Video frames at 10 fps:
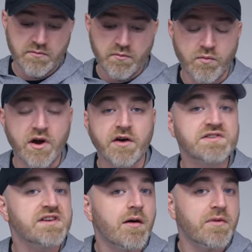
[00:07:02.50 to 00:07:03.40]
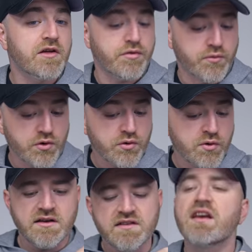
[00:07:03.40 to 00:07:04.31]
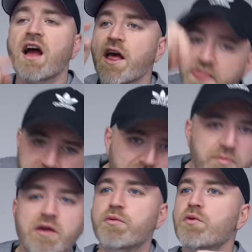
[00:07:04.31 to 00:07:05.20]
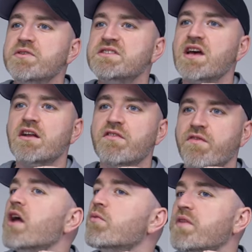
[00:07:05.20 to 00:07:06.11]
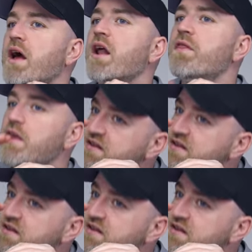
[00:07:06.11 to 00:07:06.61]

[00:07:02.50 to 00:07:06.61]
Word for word: where it's coming through. It's like I think people will be satisfied with that. I think